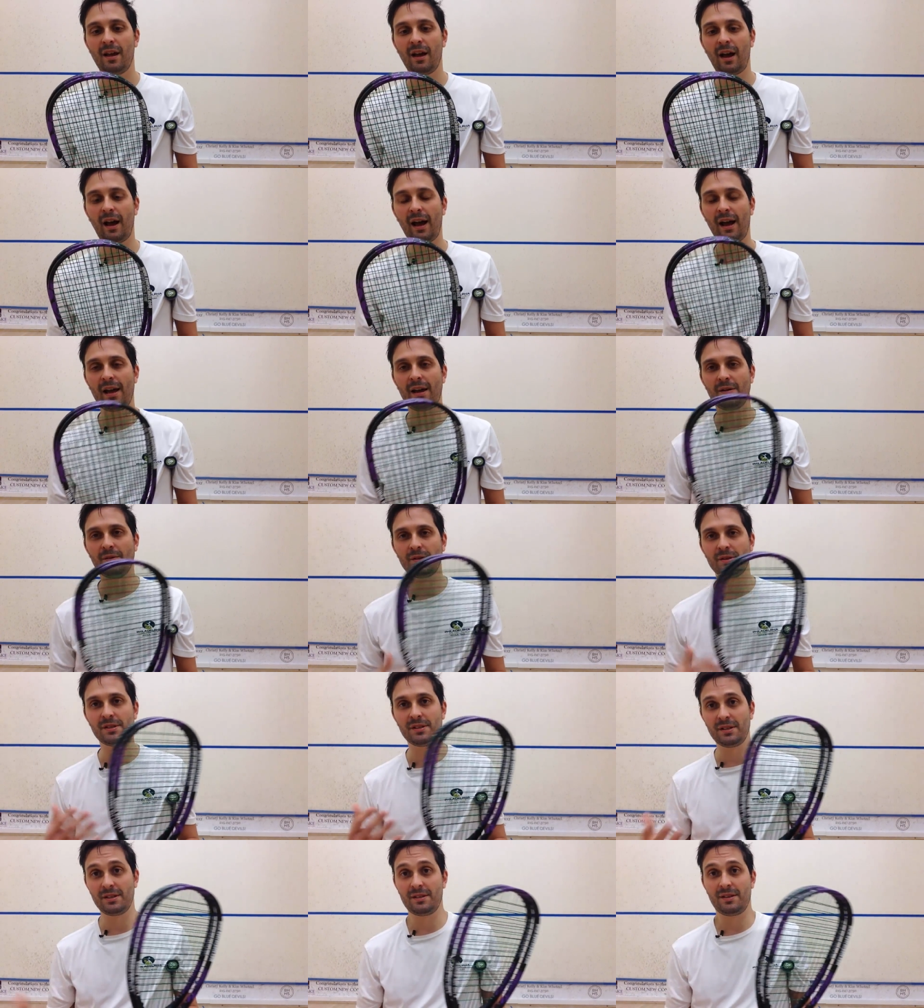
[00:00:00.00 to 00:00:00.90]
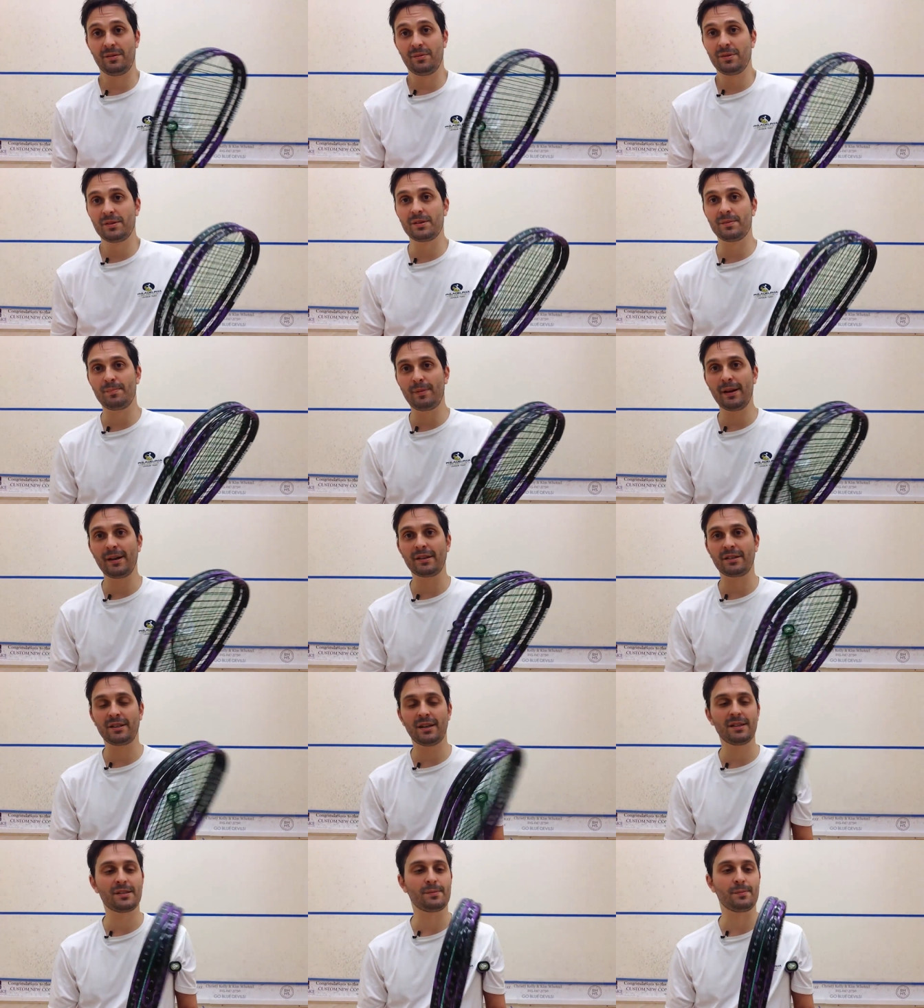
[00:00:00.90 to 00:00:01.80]
I, it, was an, it was a big
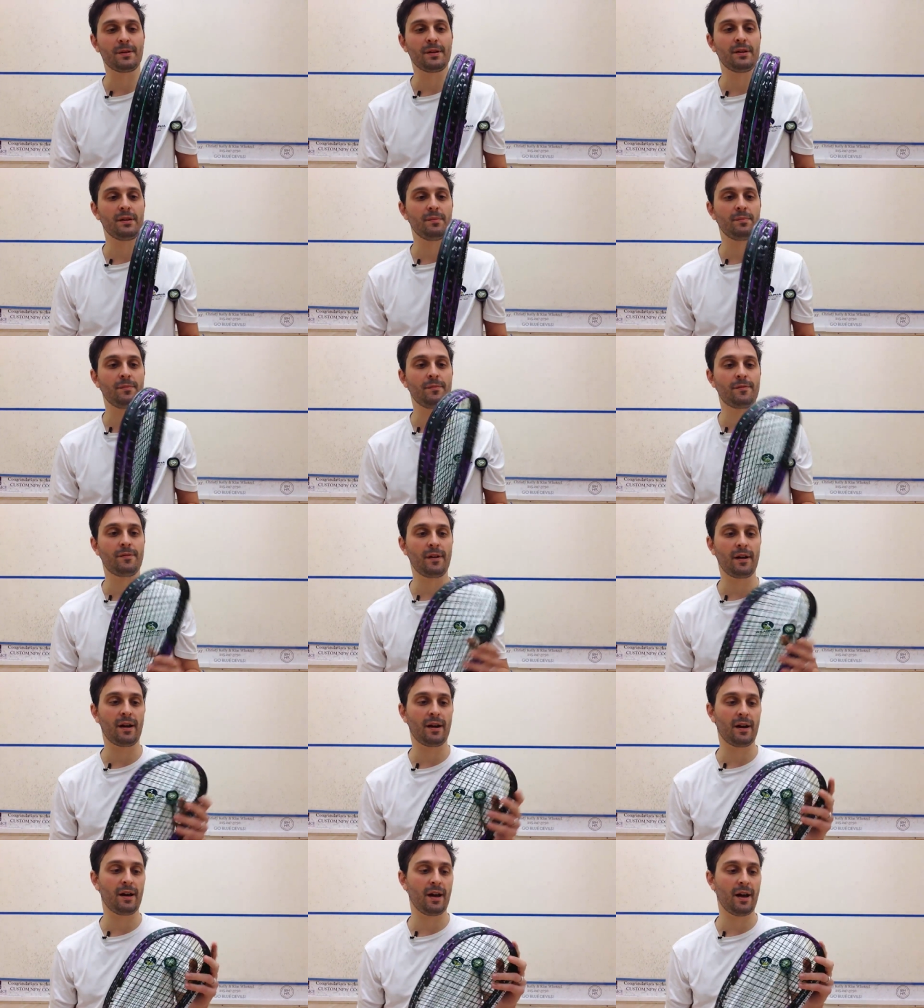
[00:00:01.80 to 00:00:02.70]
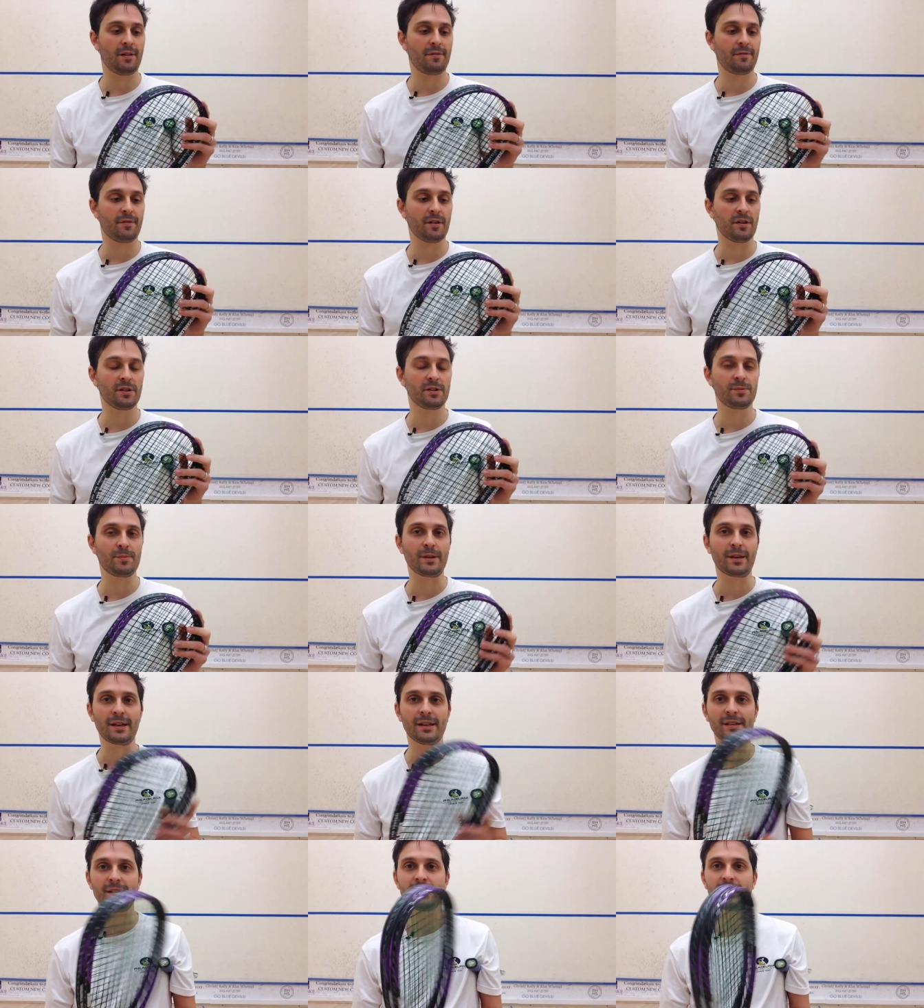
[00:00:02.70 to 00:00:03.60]
adjustment uh, at first
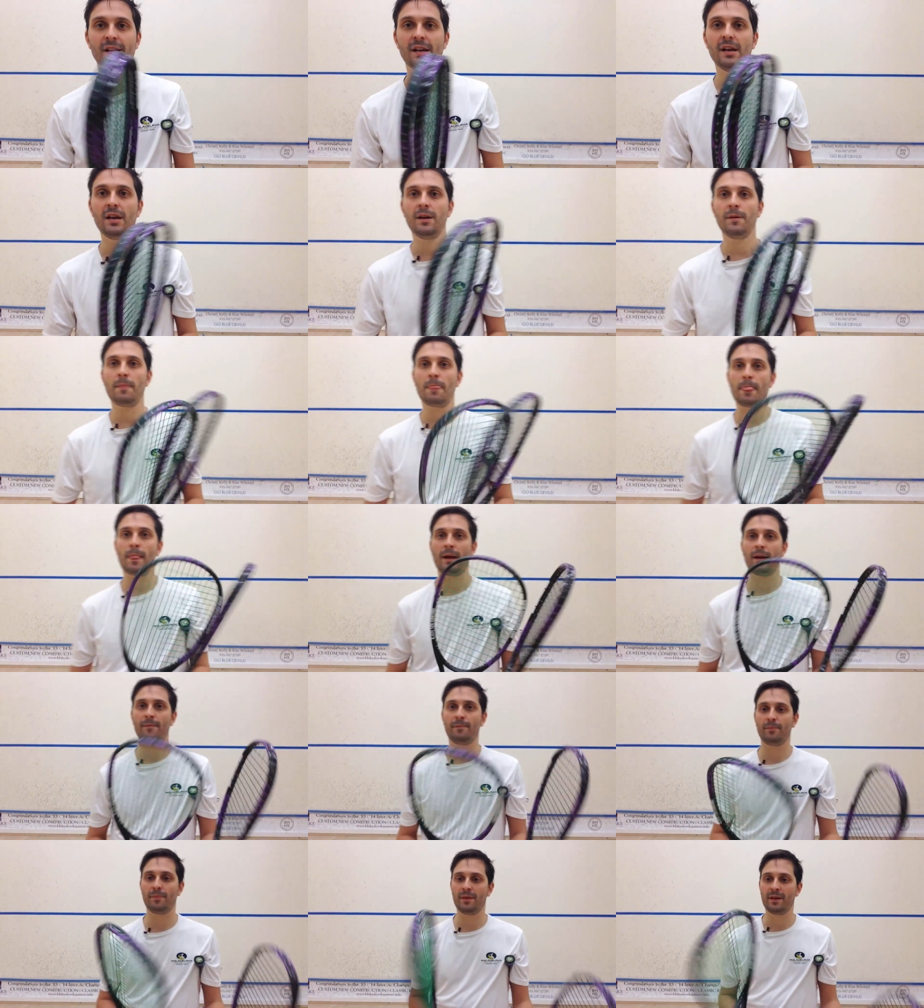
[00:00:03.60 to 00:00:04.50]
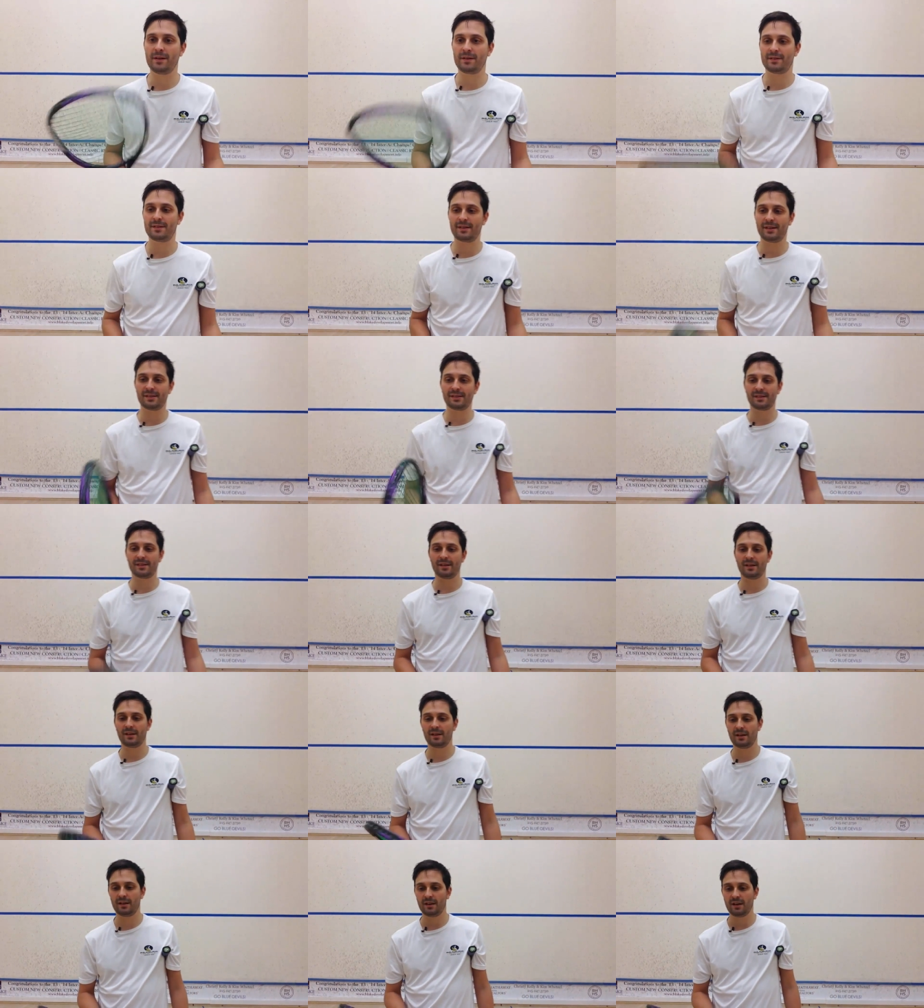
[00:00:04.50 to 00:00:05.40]
because it doesn't,
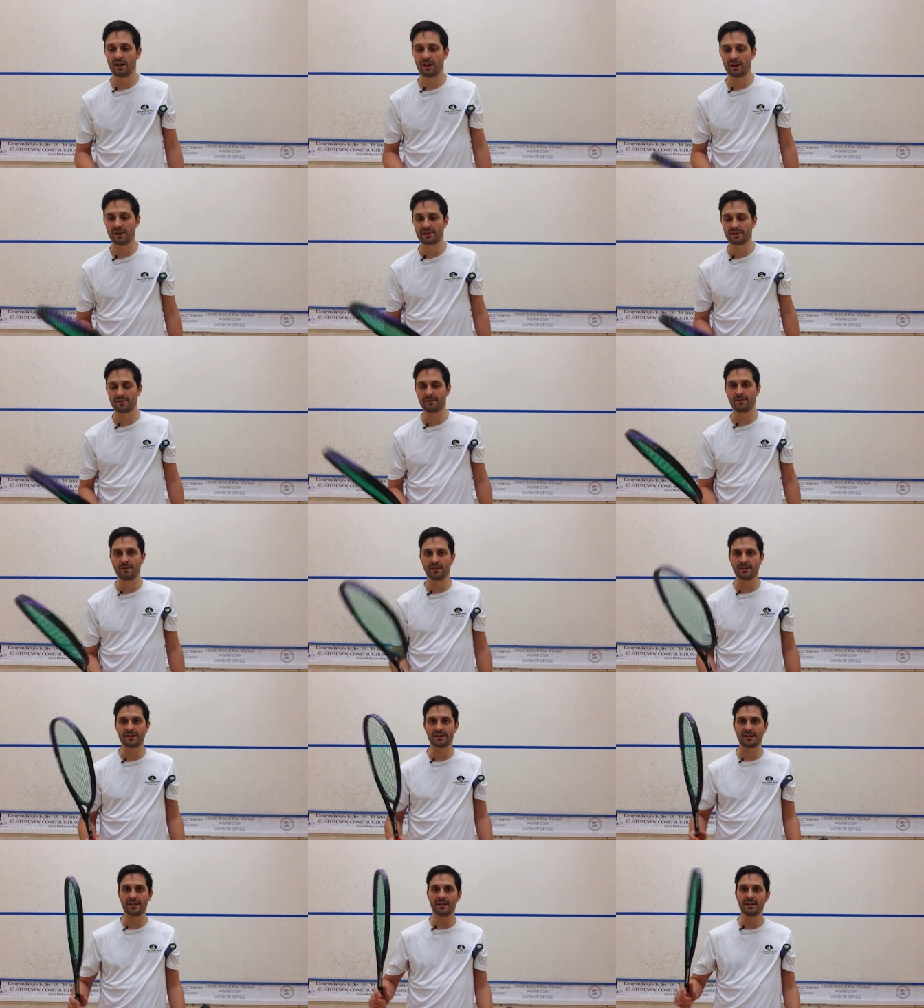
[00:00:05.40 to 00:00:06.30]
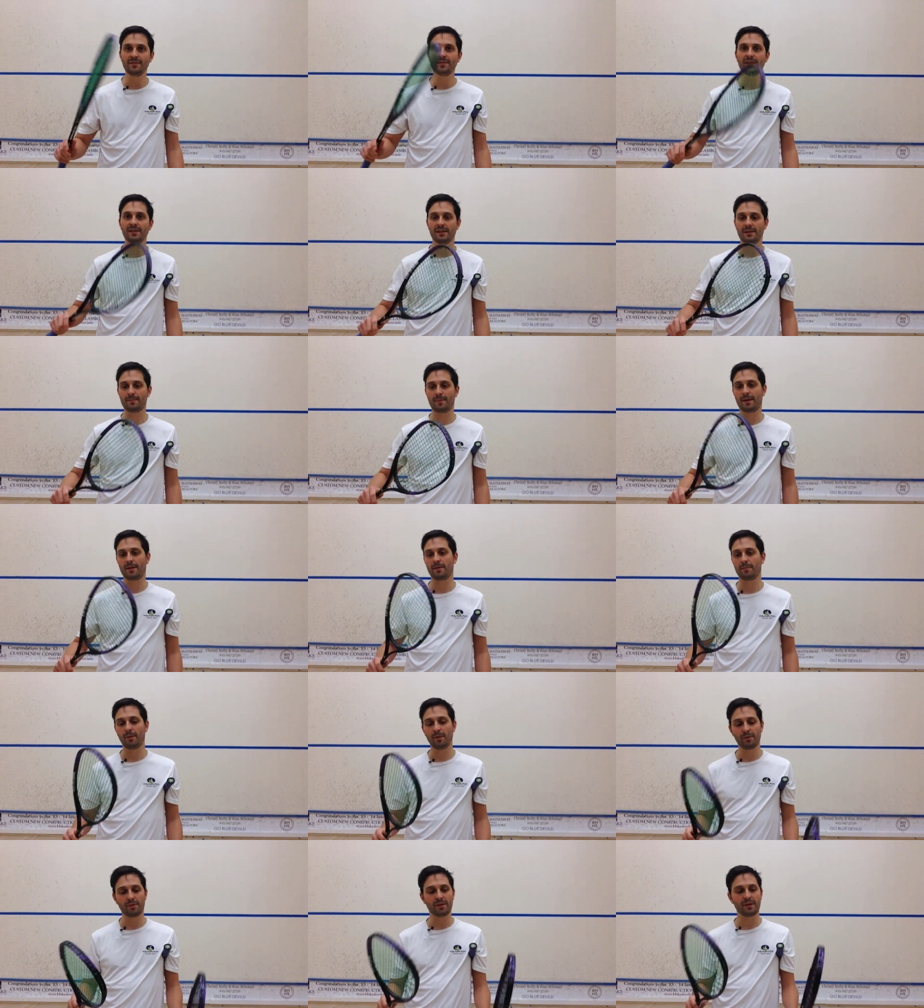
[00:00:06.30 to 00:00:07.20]
it's, a, it's an evenly, they're
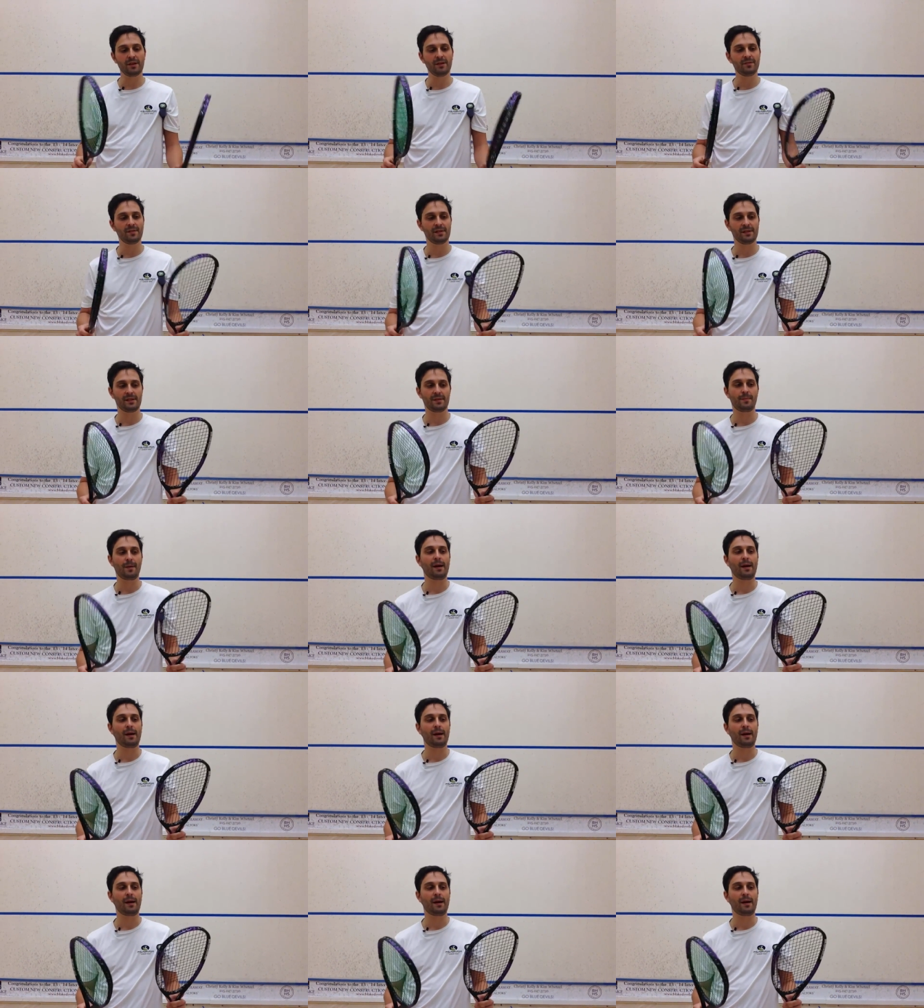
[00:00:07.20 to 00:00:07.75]
both evenly